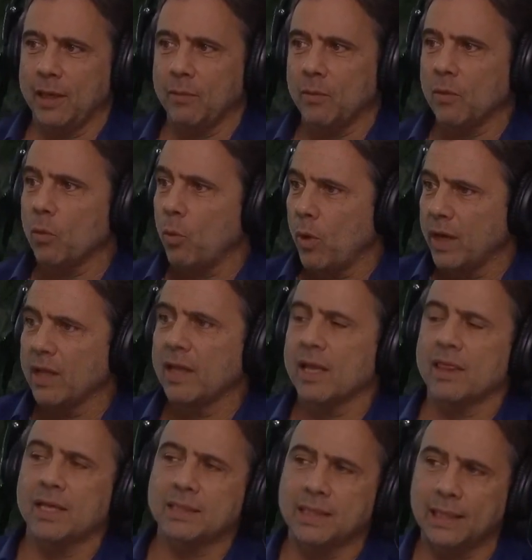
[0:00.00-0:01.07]
And one of the
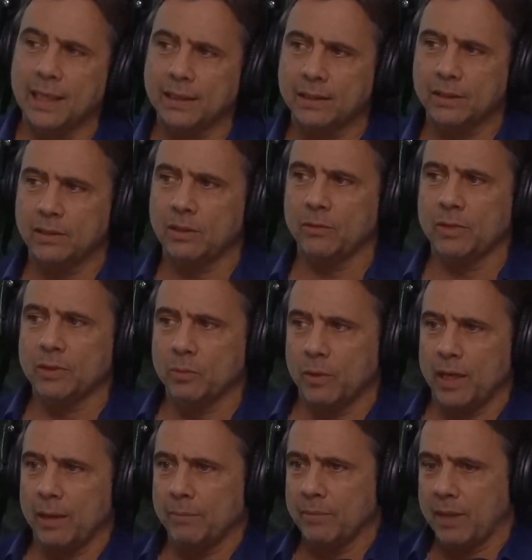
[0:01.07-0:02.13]
things I like to do is
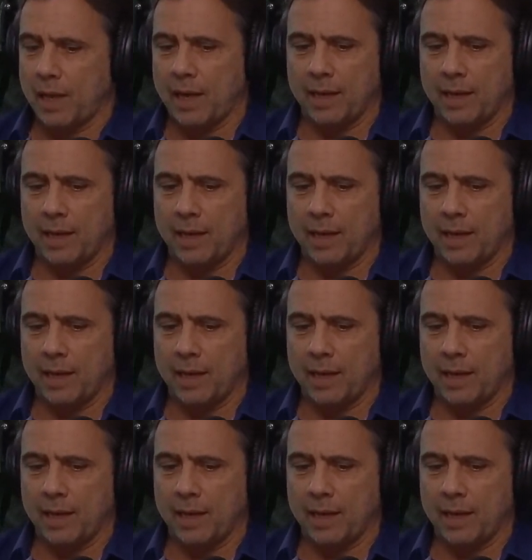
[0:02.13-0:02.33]
when